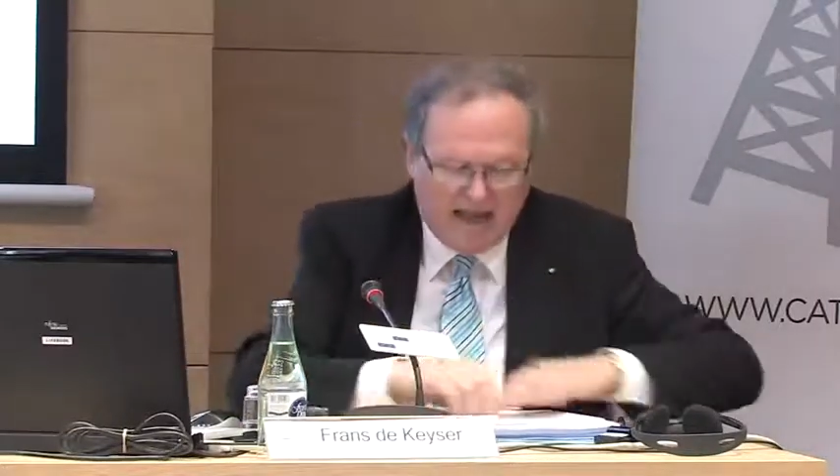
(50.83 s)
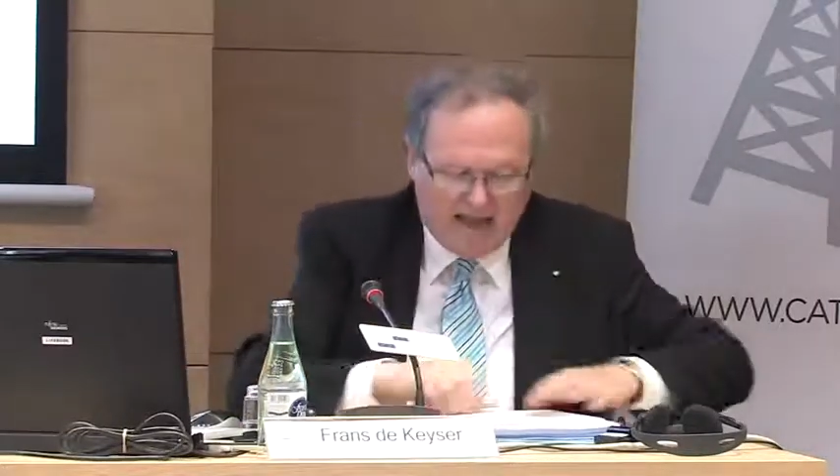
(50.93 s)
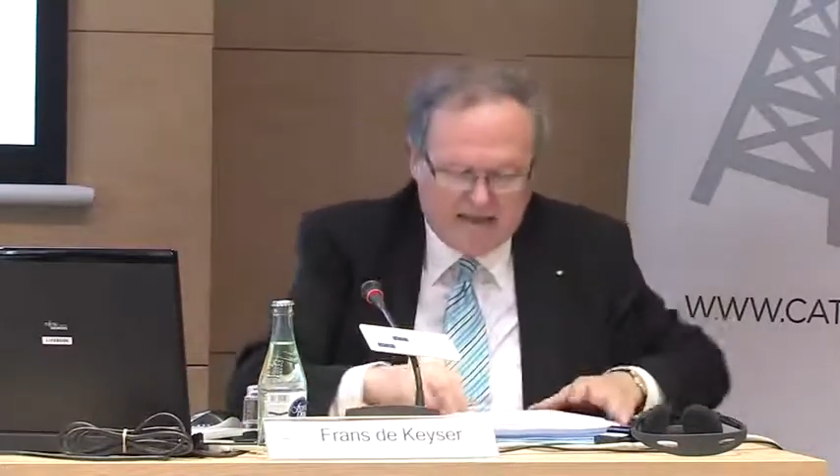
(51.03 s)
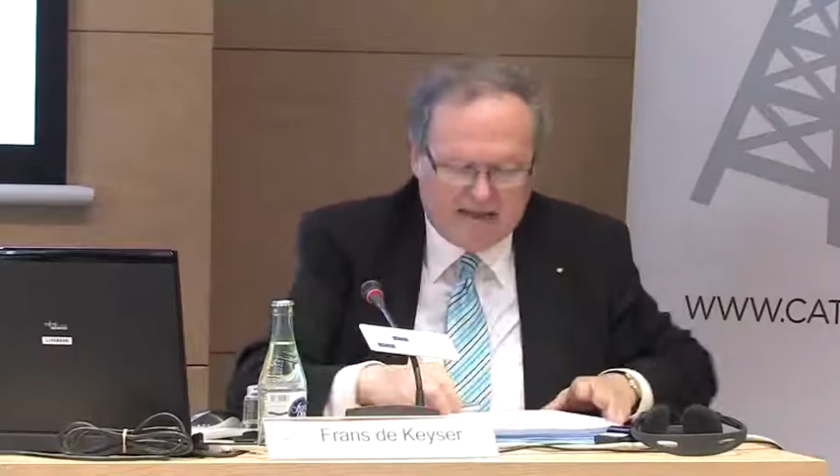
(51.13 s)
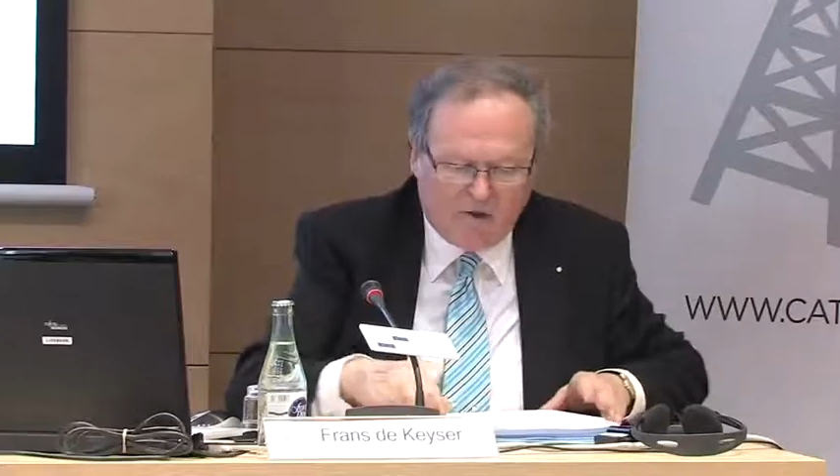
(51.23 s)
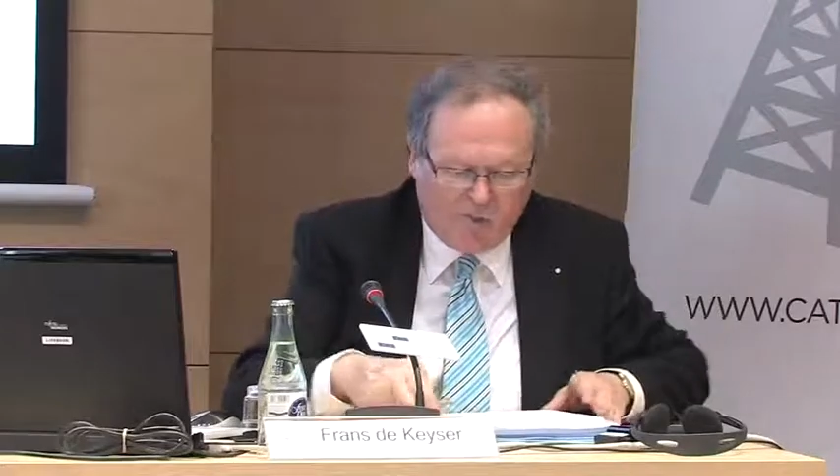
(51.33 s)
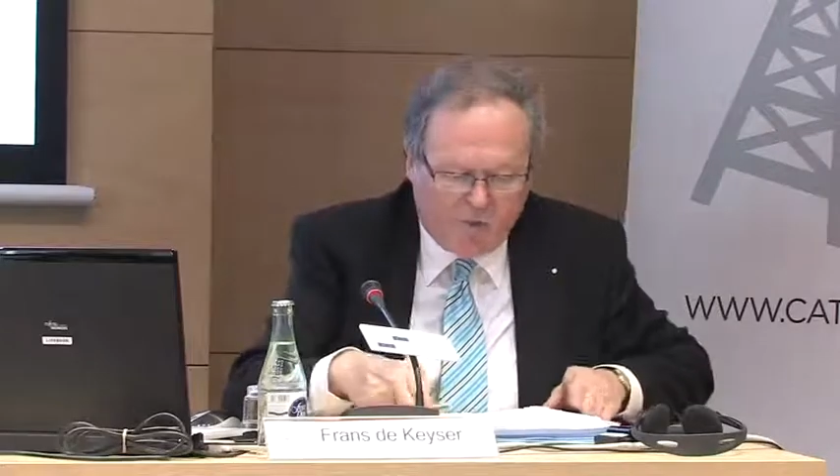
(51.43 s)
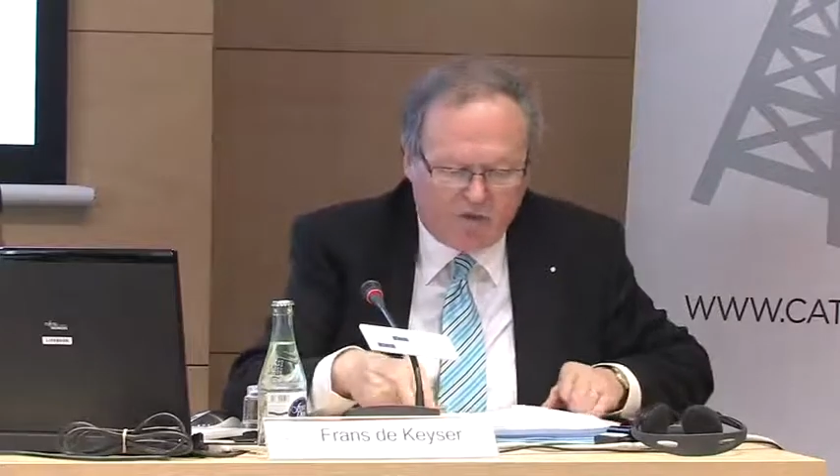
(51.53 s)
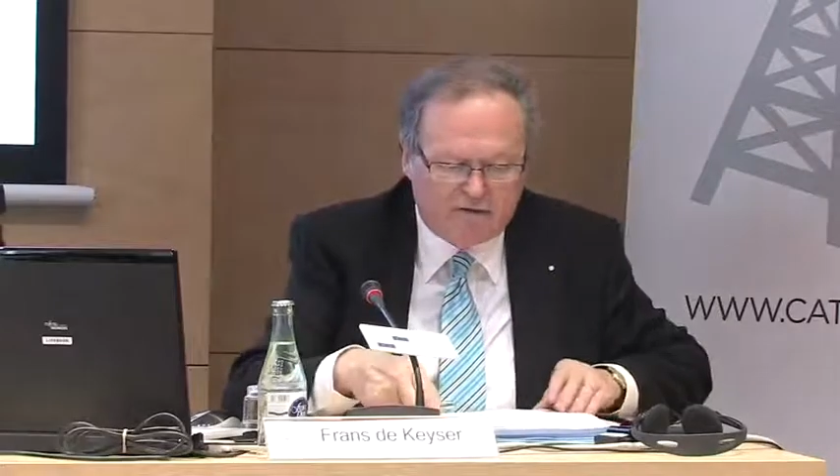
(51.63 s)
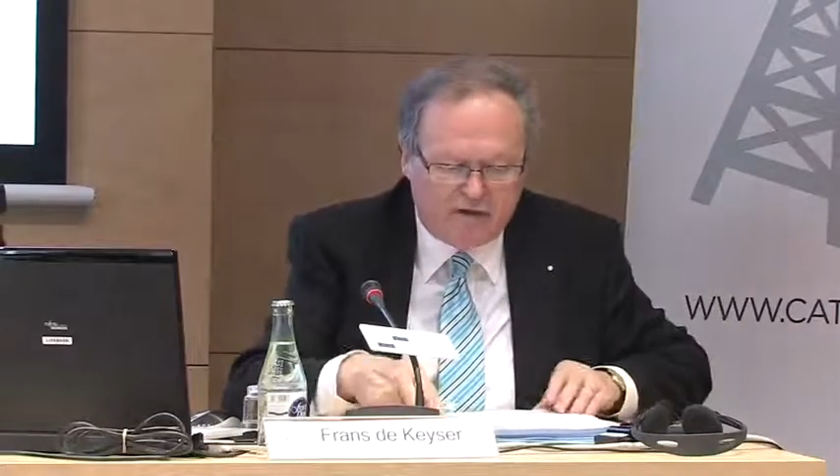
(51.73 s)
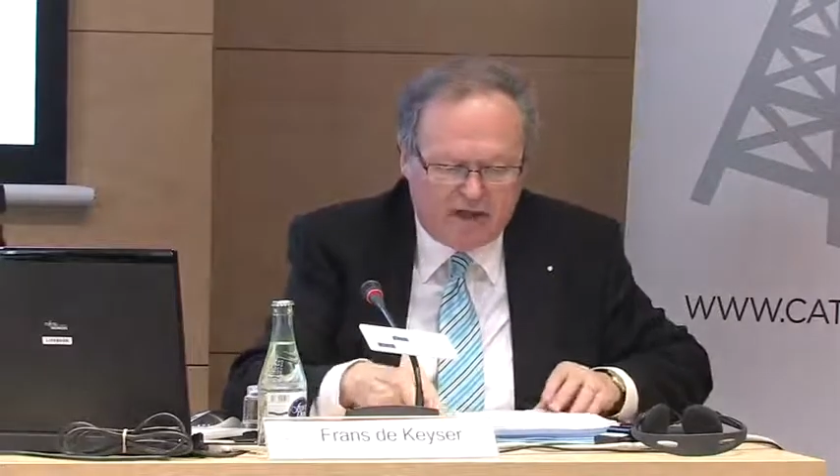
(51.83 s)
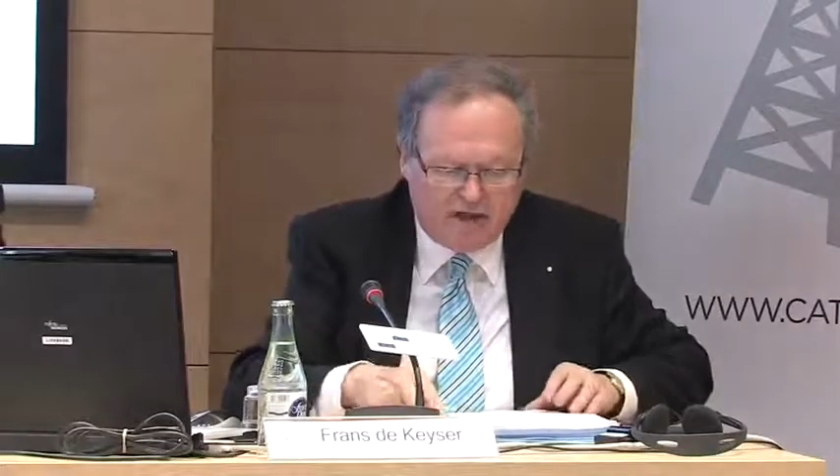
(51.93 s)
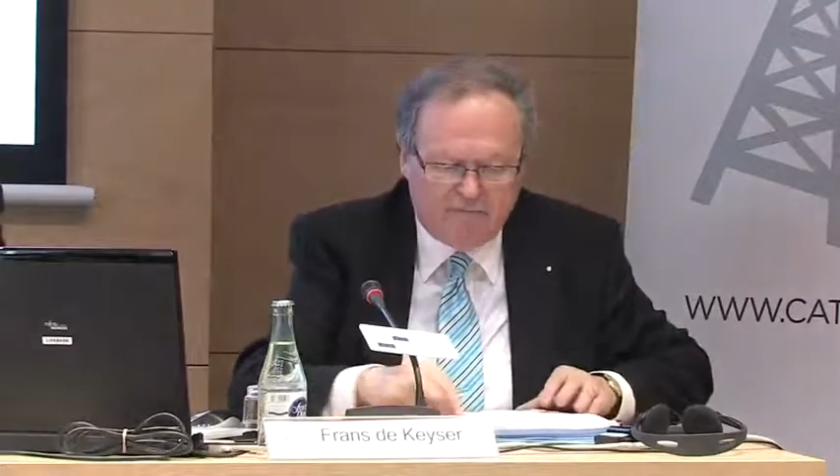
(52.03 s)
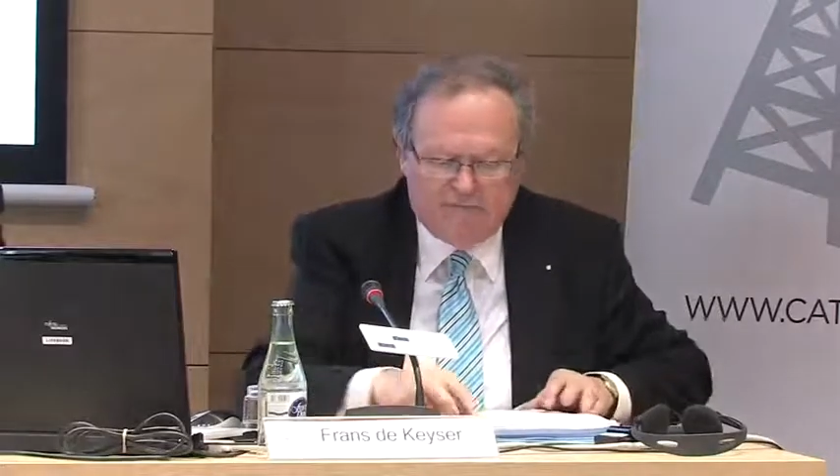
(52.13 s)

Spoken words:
And what in